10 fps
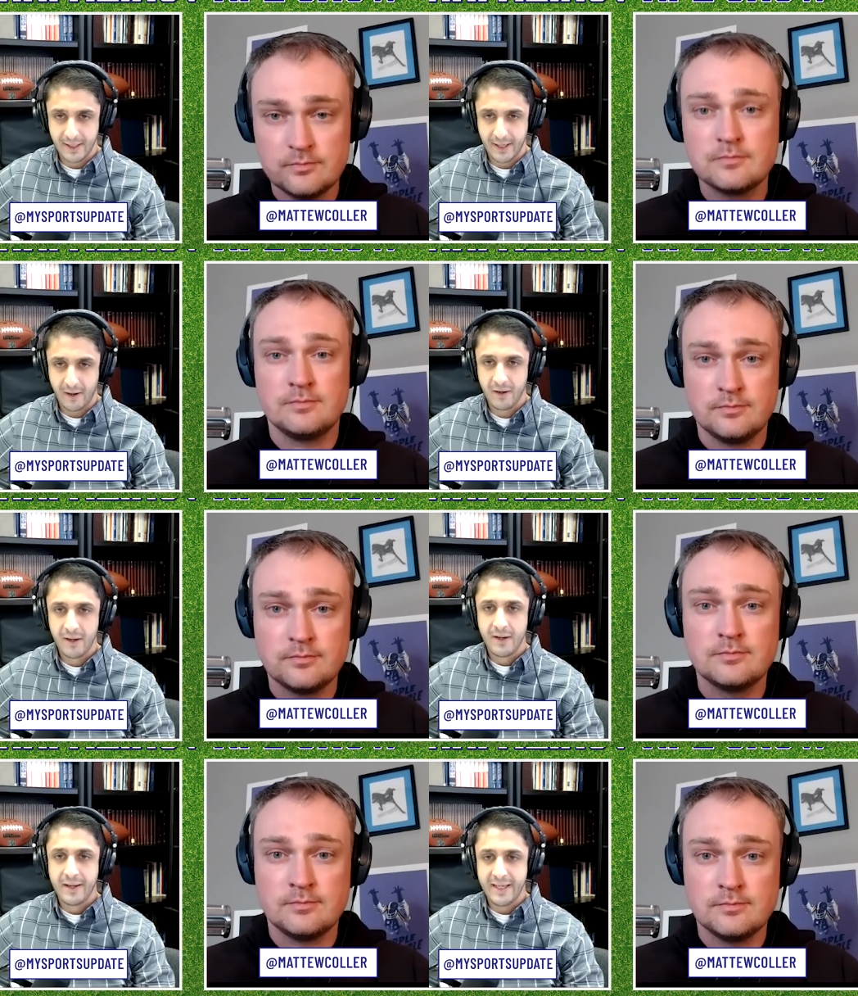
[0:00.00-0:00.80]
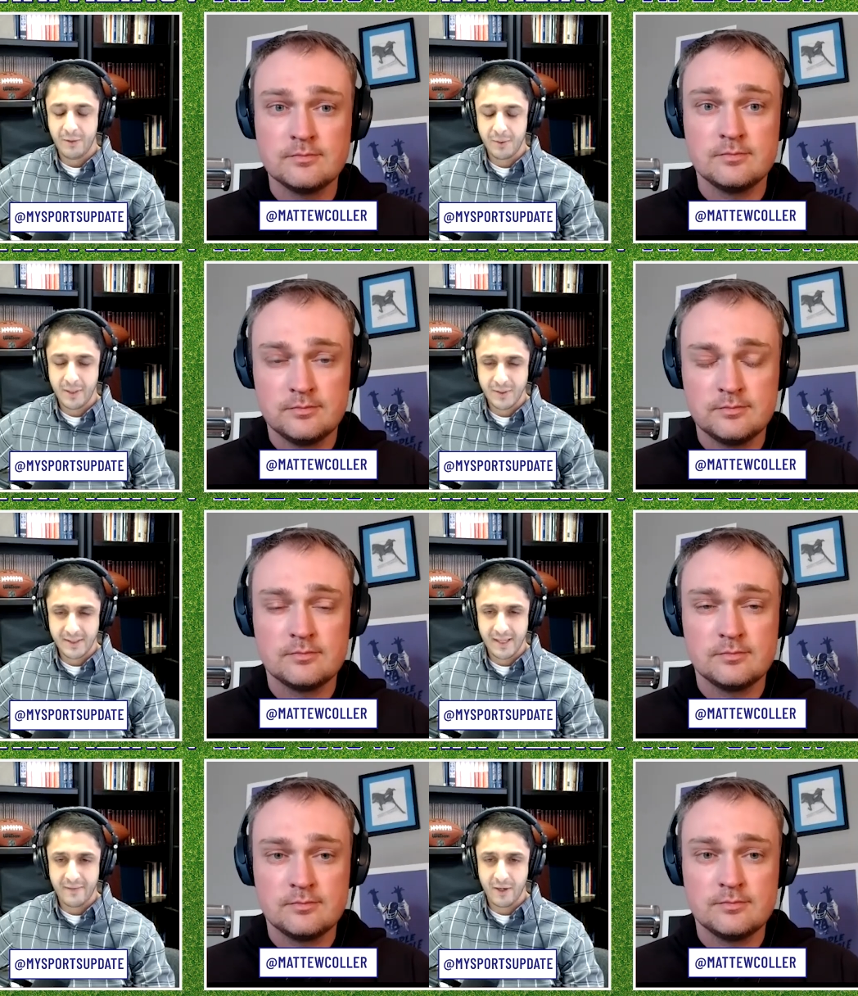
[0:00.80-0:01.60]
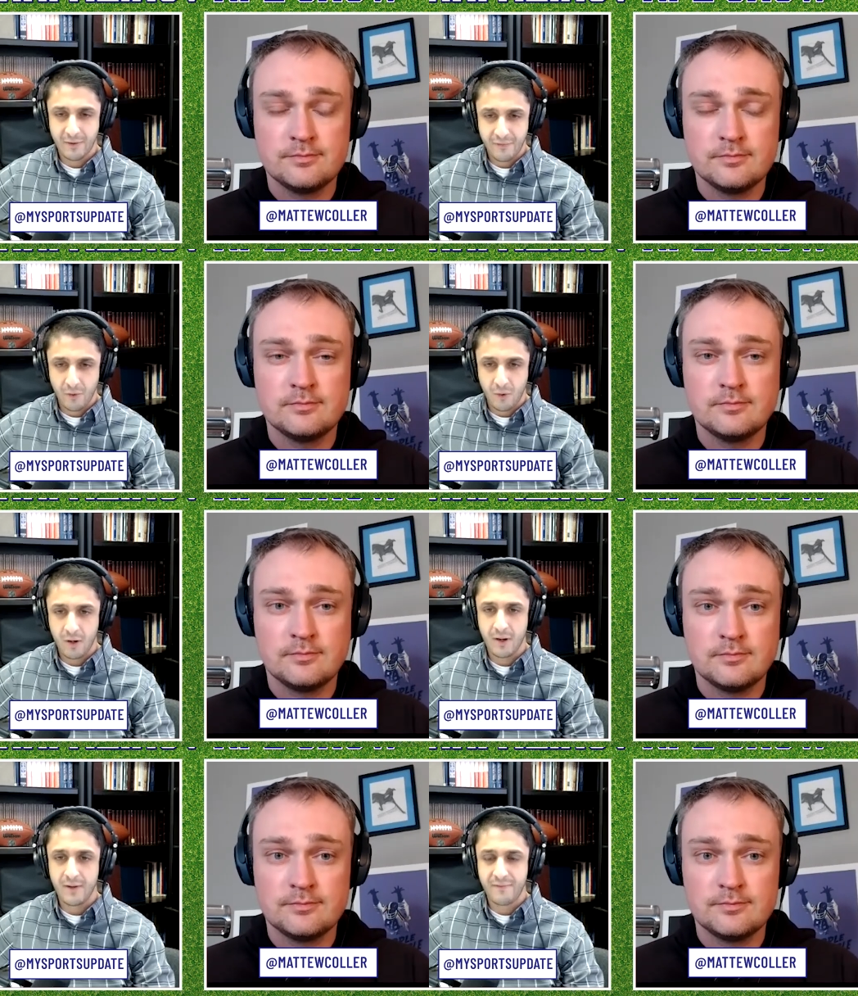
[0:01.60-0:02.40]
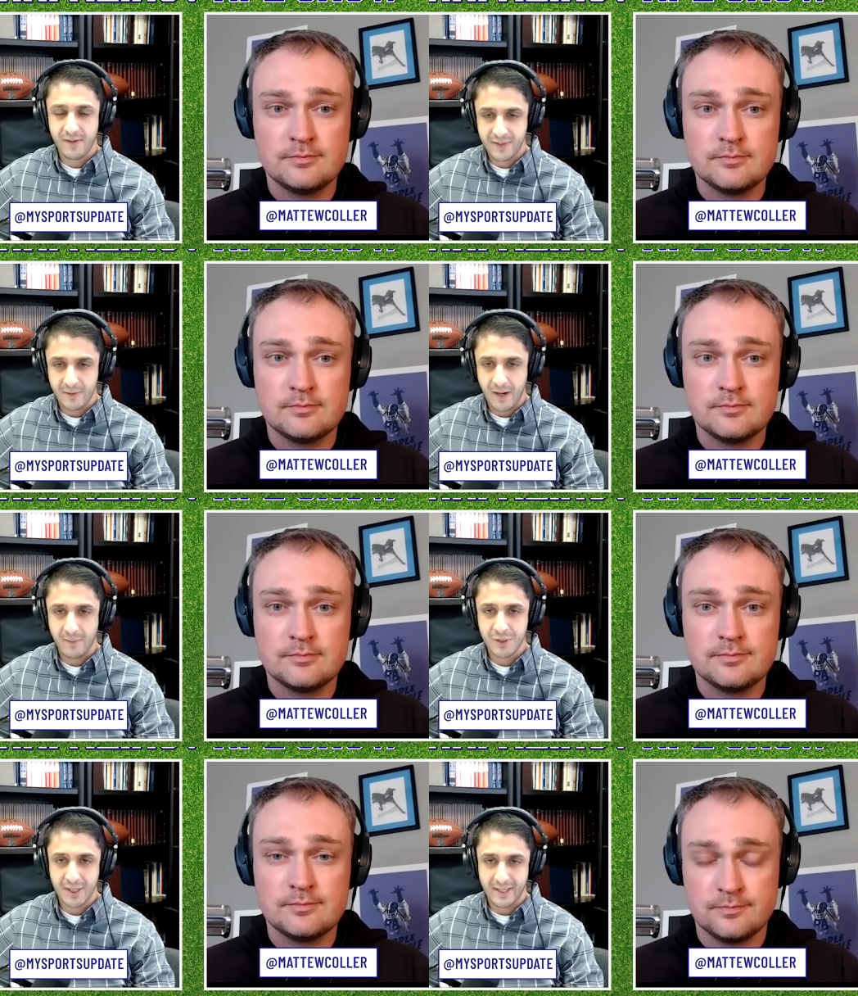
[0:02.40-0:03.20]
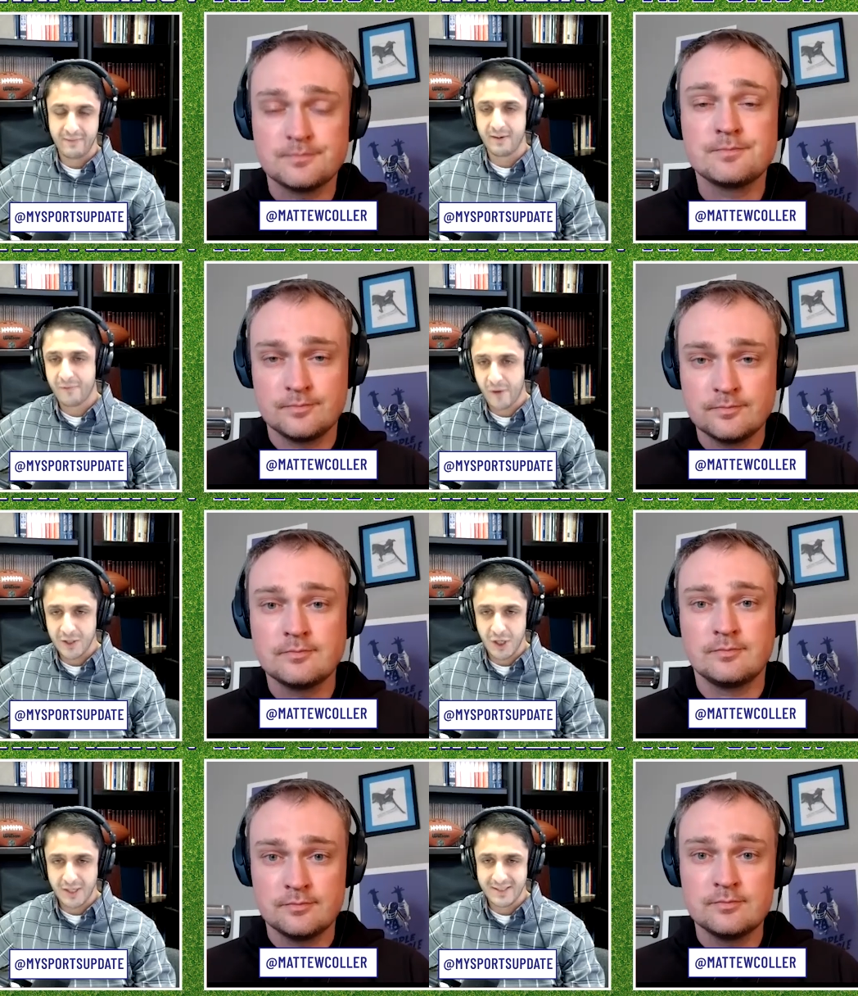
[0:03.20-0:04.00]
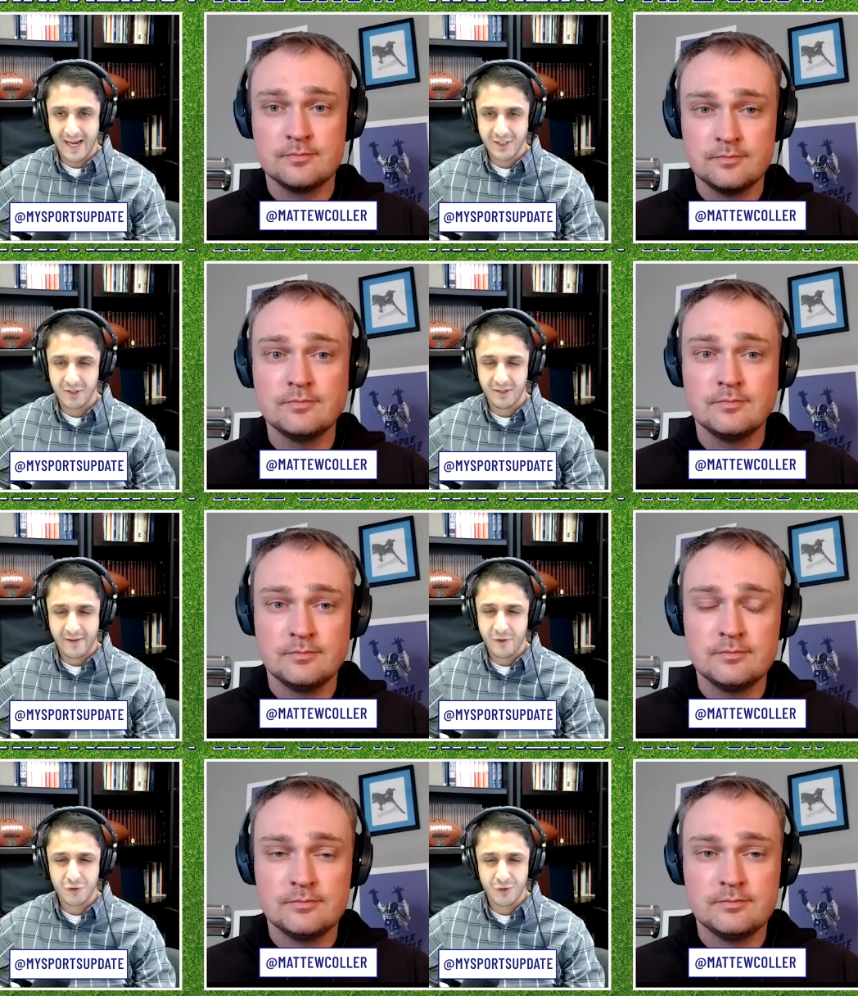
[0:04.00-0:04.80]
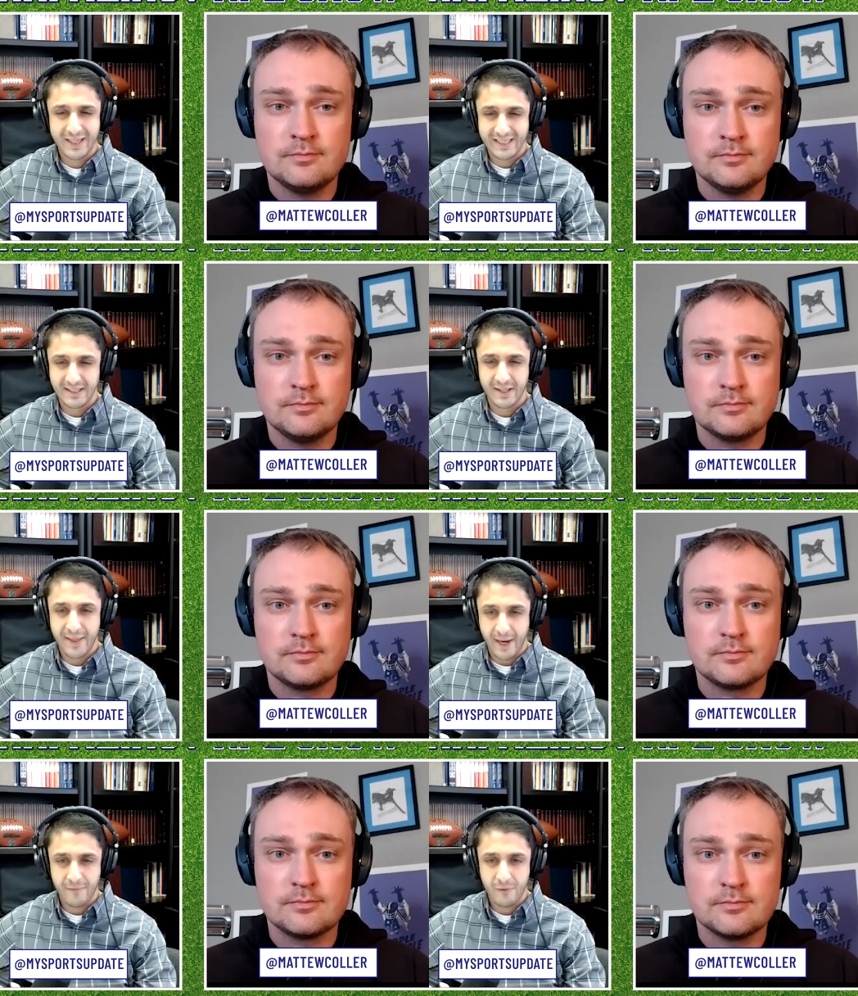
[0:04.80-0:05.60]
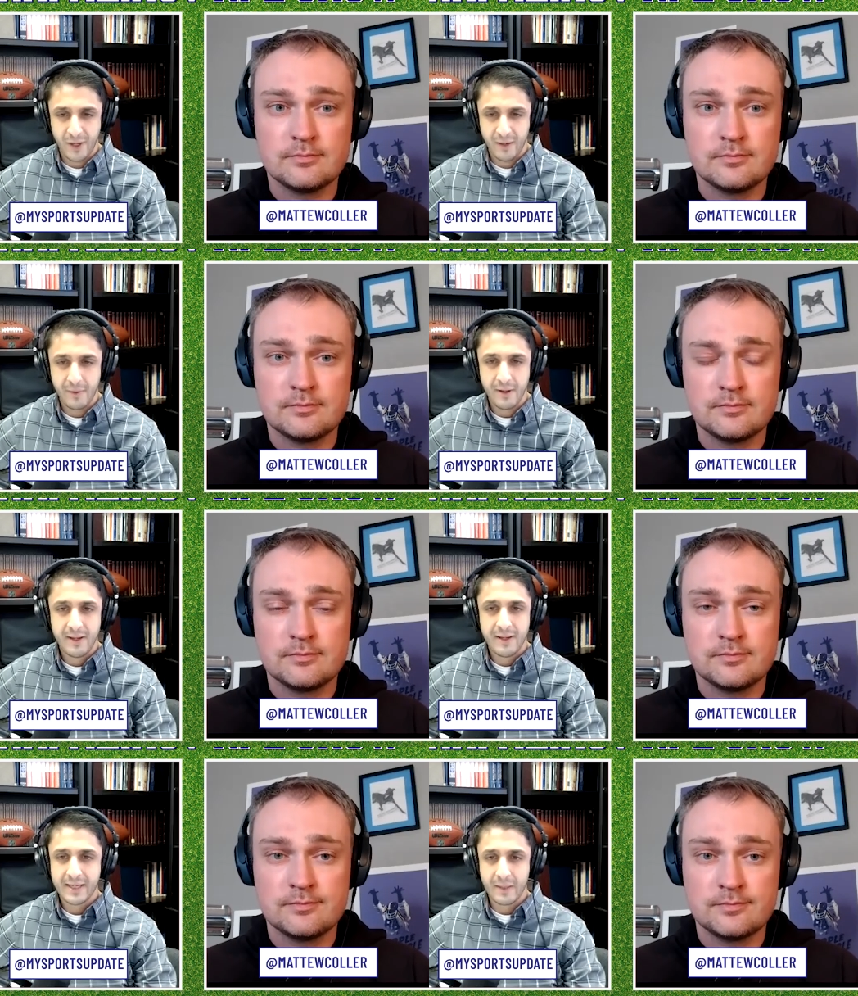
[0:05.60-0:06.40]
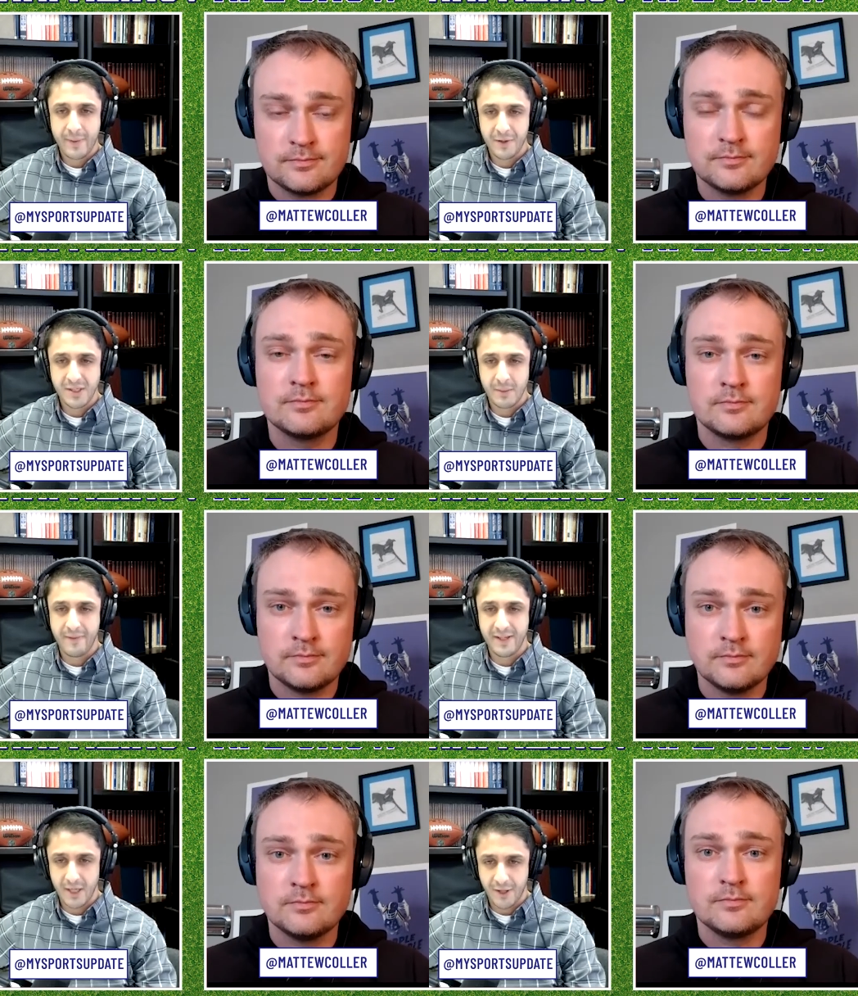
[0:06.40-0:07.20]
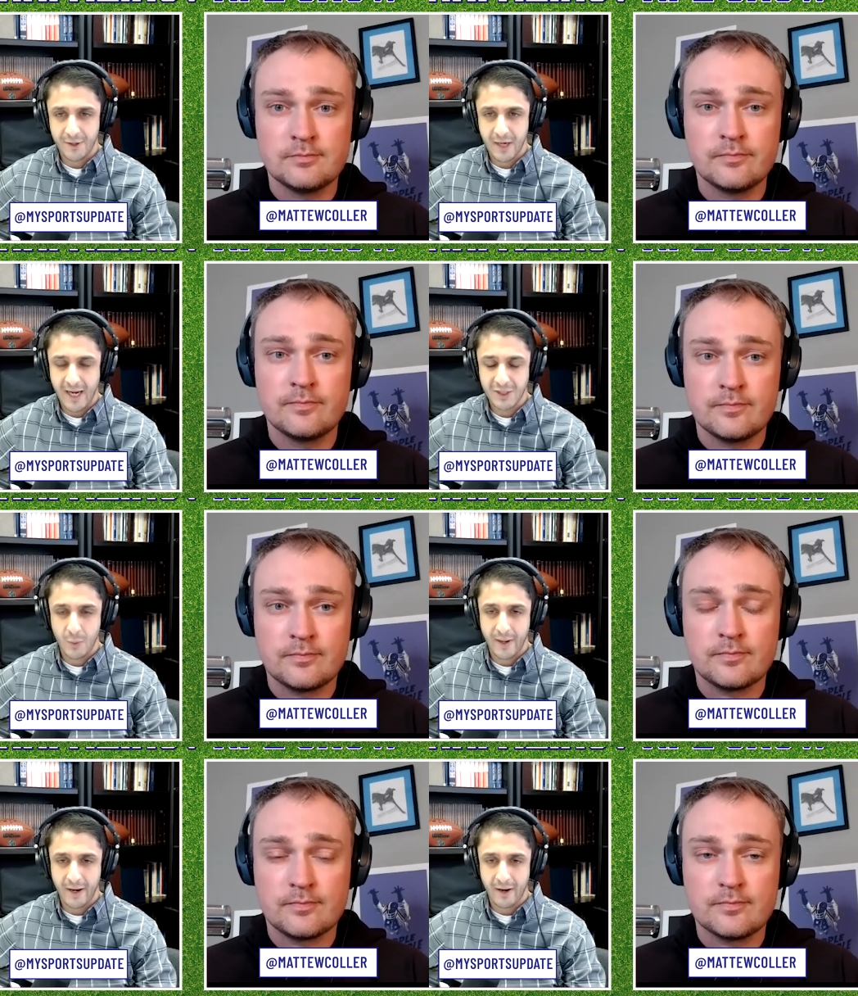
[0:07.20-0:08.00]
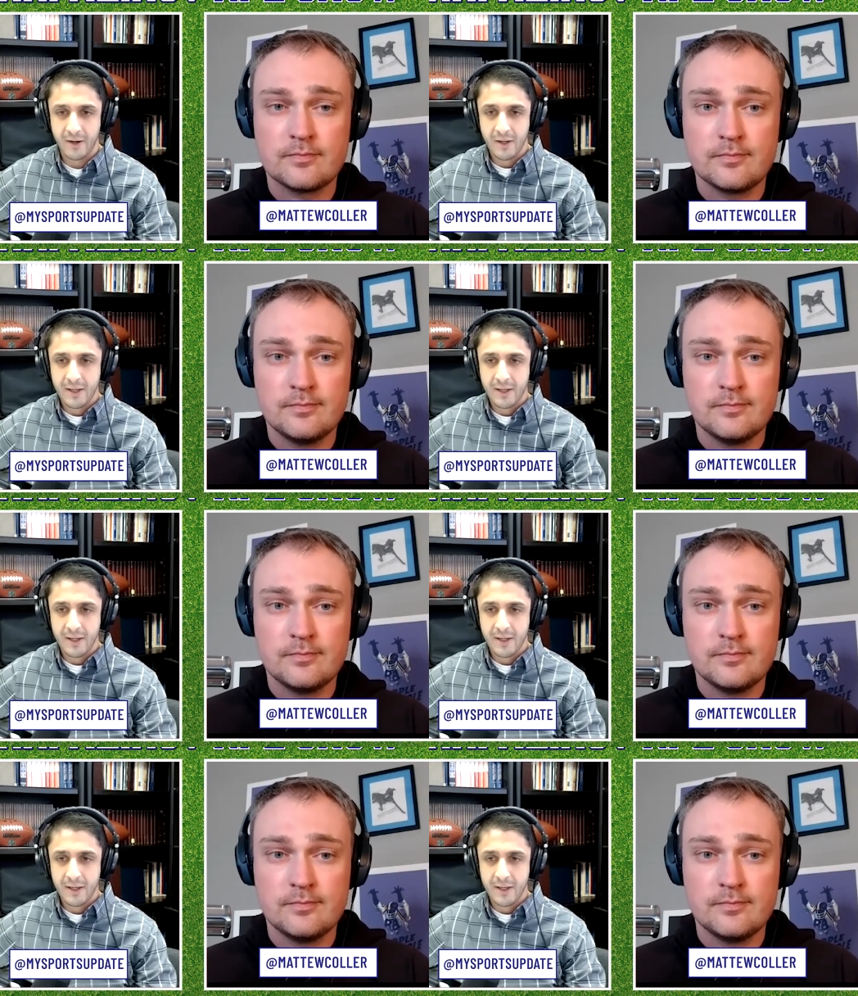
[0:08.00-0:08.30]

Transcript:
Speaker 1: year he he will still have year four, a fifth year option, even a franchise tag. So the leverage really isn't there for him compared to some of these other guys where